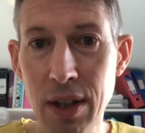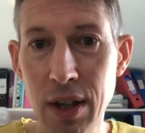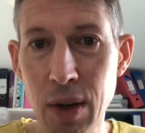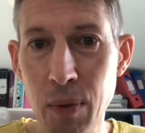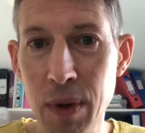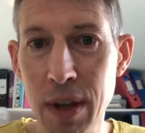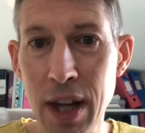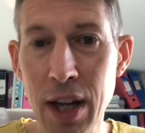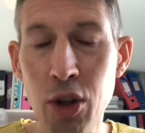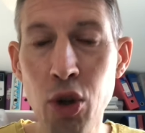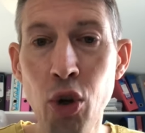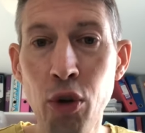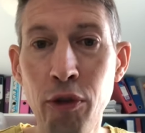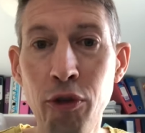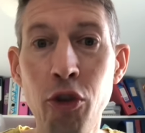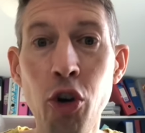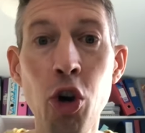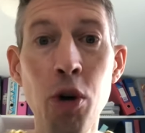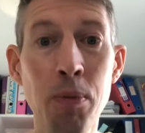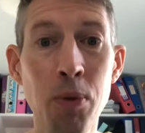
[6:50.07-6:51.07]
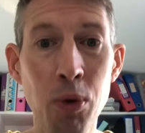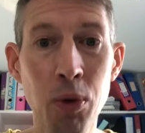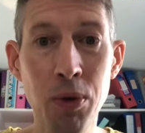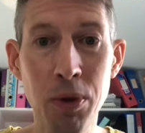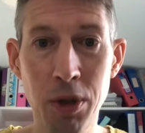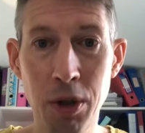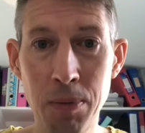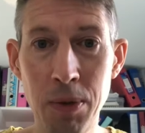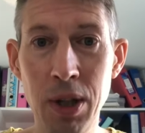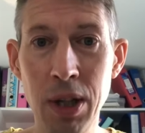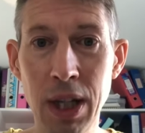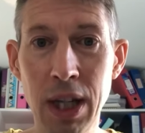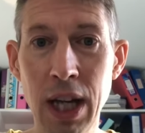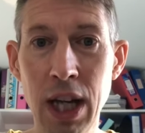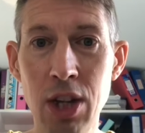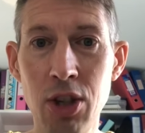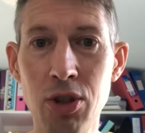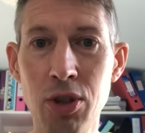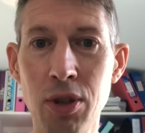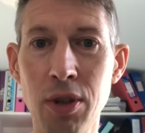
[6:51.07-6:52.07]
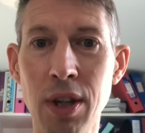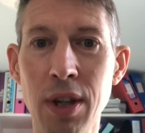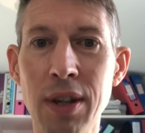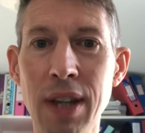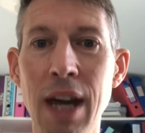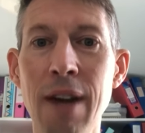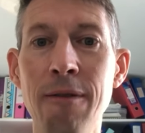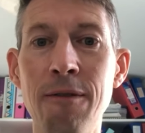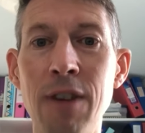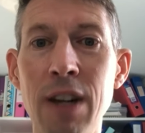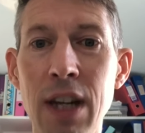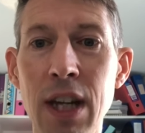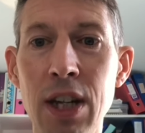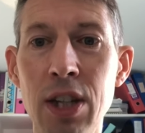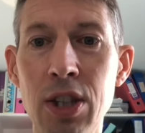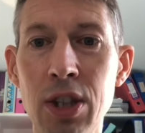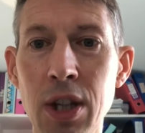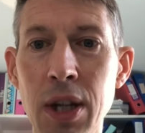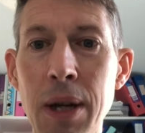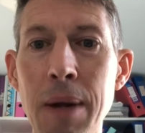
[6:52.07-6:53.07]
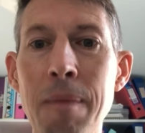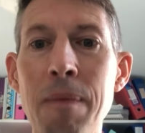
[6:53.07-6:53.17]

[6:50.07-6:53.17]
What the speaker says: with their non-verbal communication that they're finished,